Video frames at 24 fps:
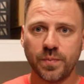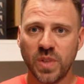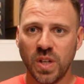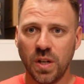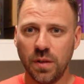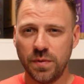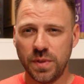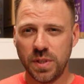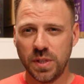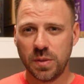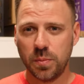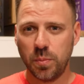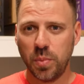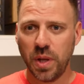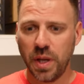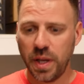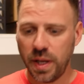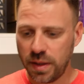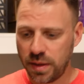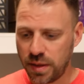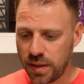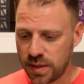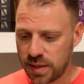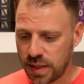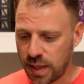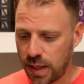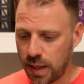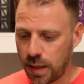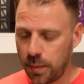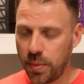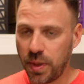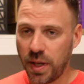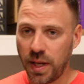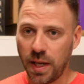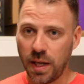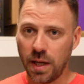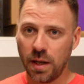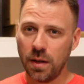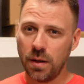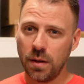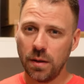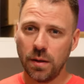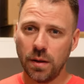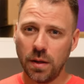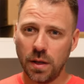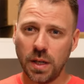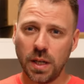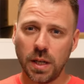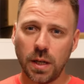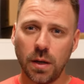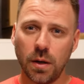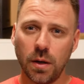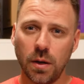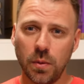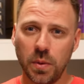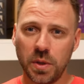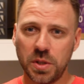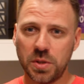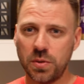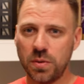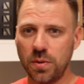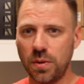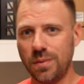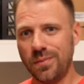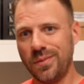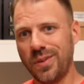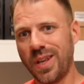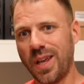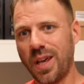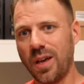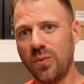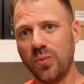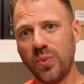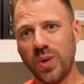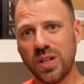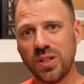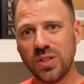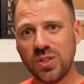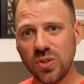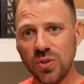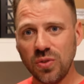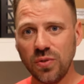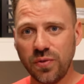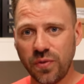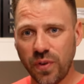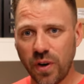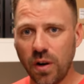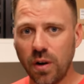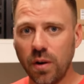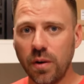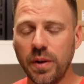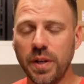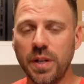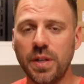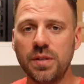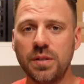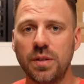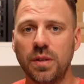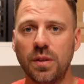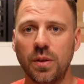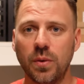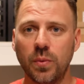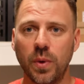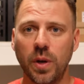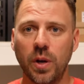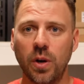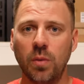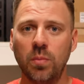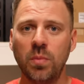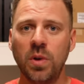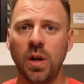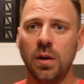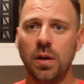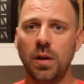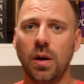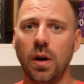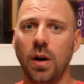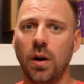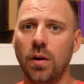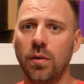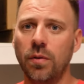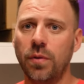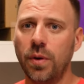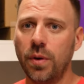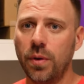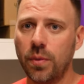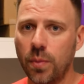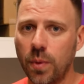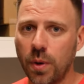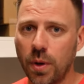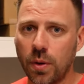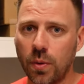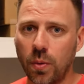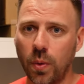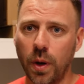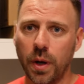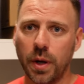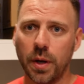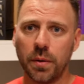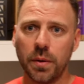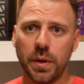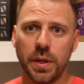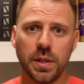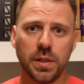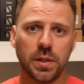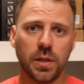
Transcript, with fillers: of display at the top, and the Neo, which again went too far into the realm of requiring